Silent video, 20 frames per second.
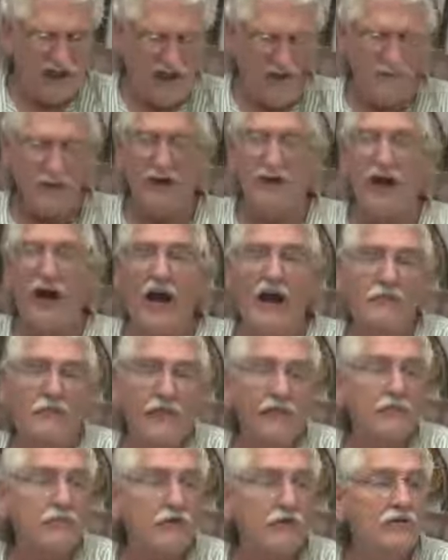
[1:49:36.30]
I mean, I've
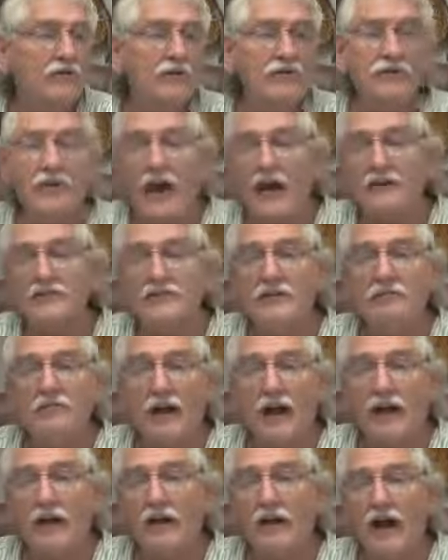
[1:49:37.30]
been moving fast in
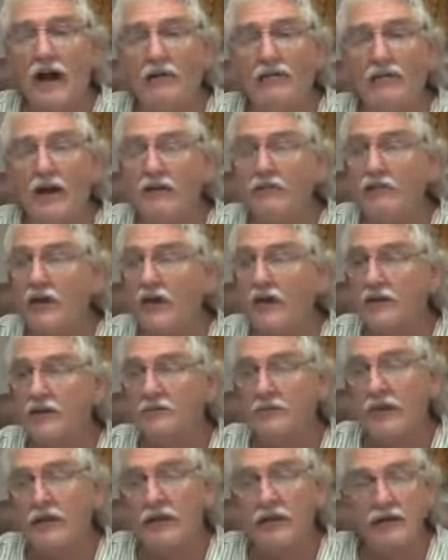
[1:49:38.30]
my life. They've
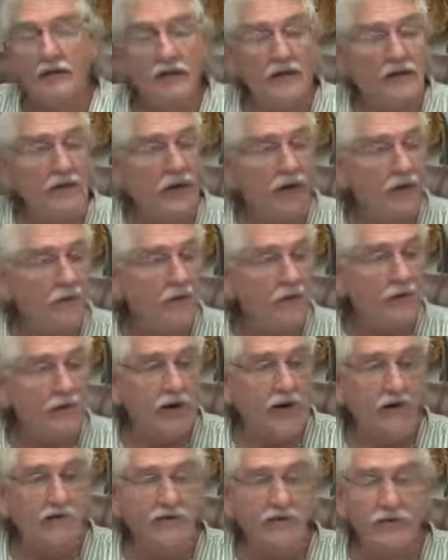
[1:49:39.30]
taken me. I mean,
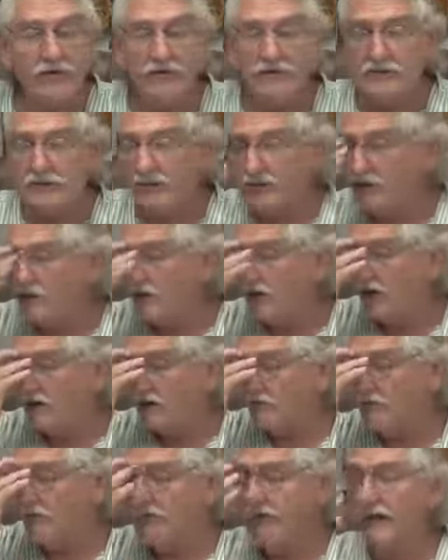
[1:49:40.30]
when I first uh,
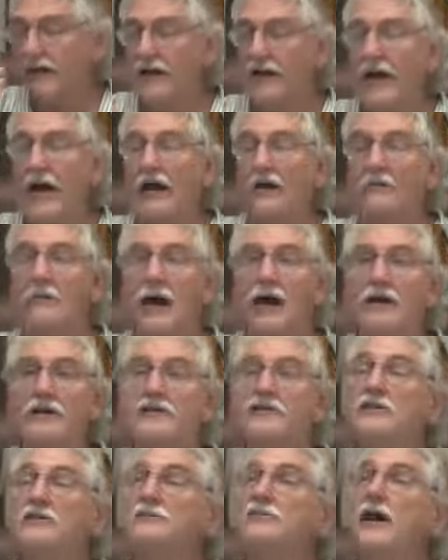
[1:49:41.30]
started getting out of
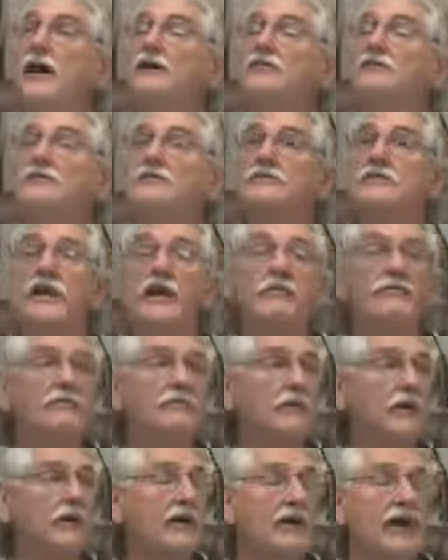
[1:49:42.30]
bodies, these masters came
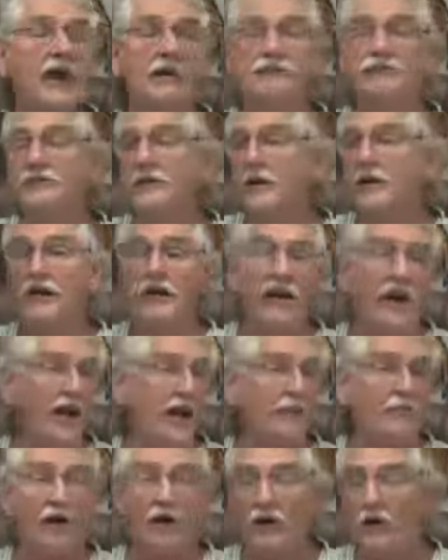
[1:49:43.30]
to me, and I'm suddenly
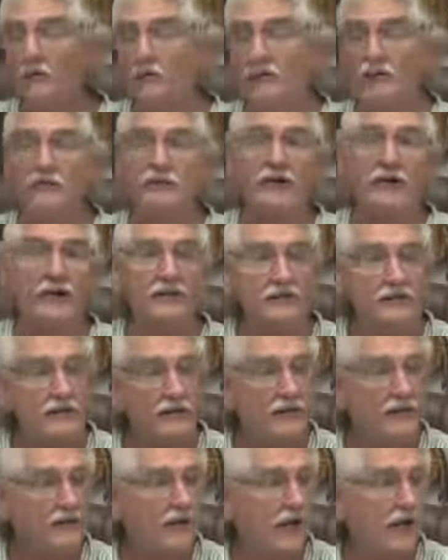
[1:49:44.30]
I'm all over the place.
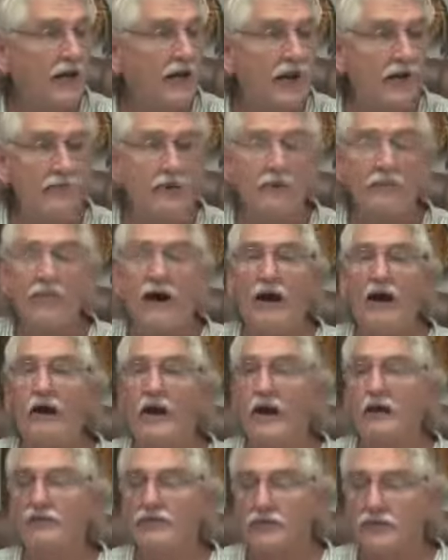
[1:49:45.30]
And I mean, my
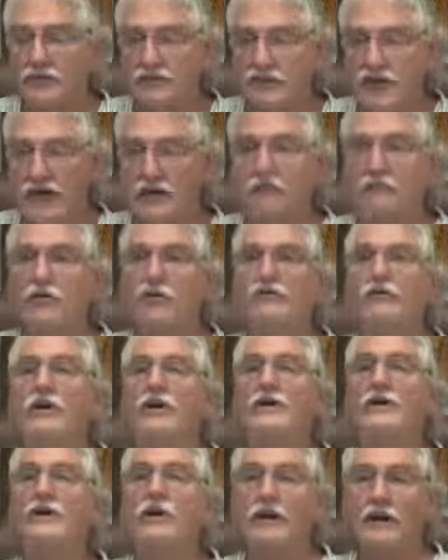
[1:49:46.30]
life is just like
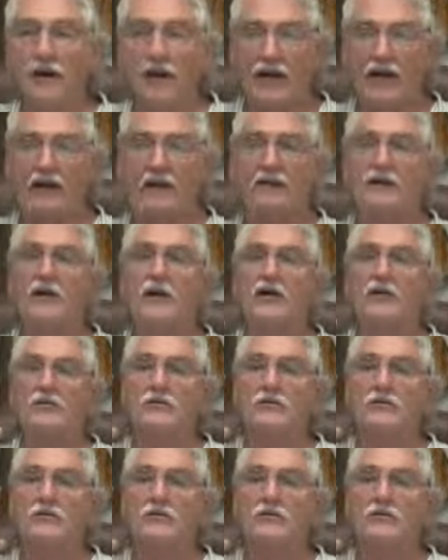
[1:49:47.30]
moving like